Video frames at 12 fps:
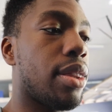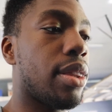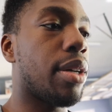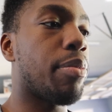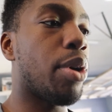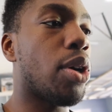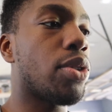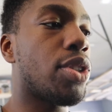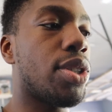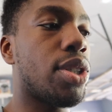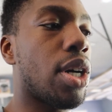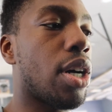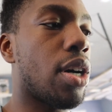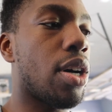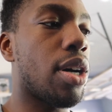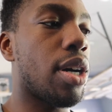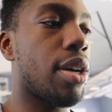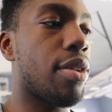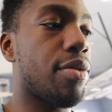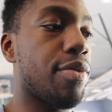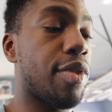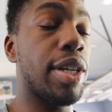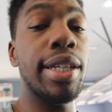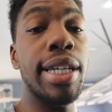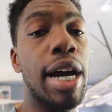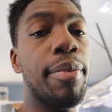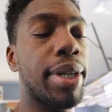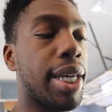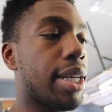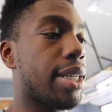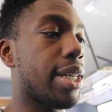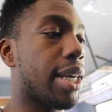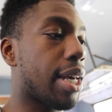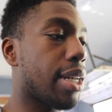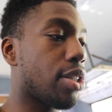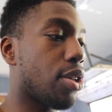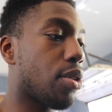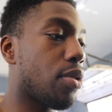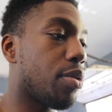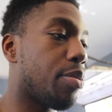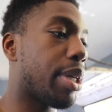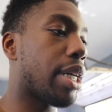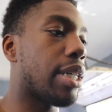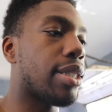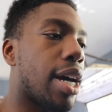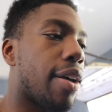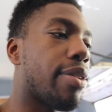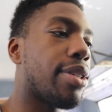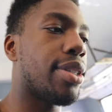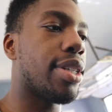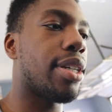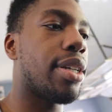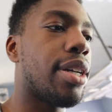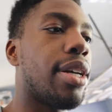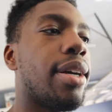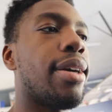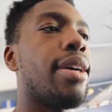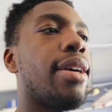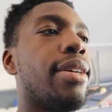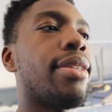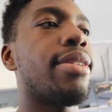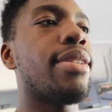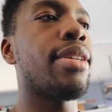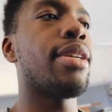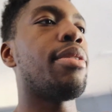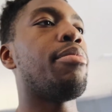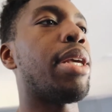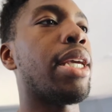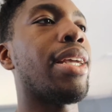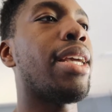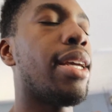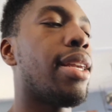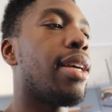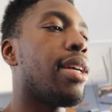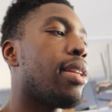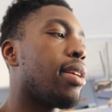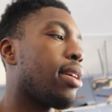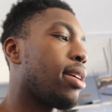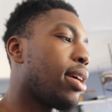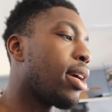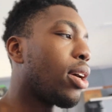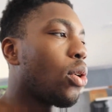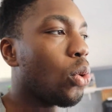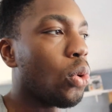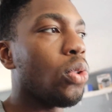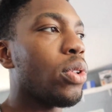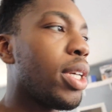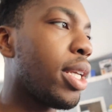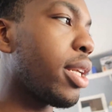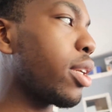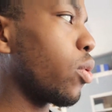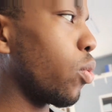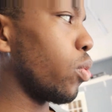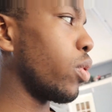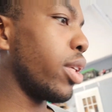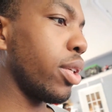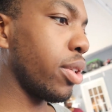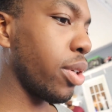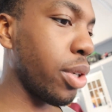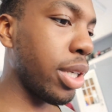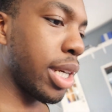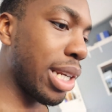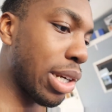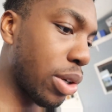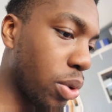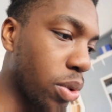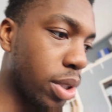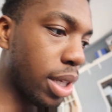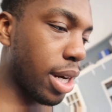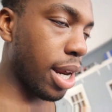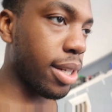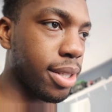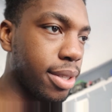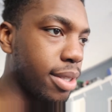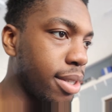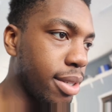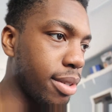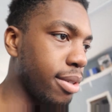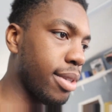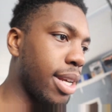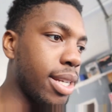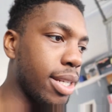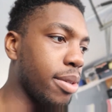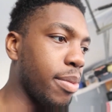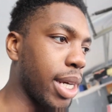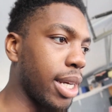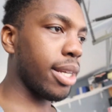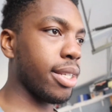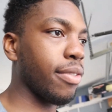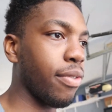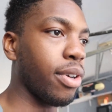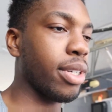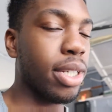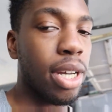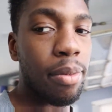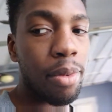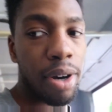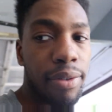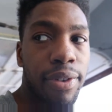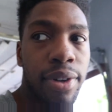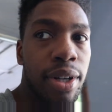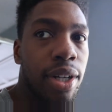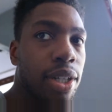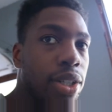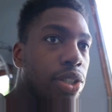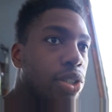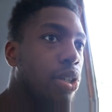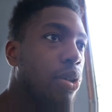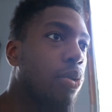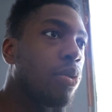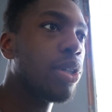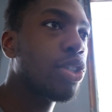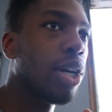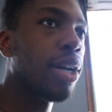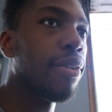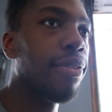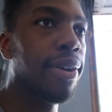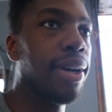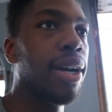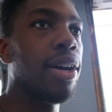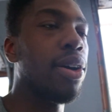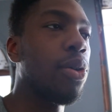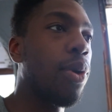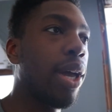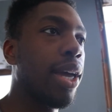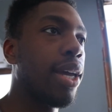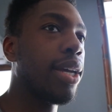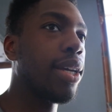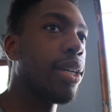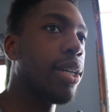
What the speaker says: the bolts are really complicated to get to, because obviously it's being heated, cooled, heated, cooled, heated, cooled, and it doesn't make it easy for it to come off. So we're trying to figure out a way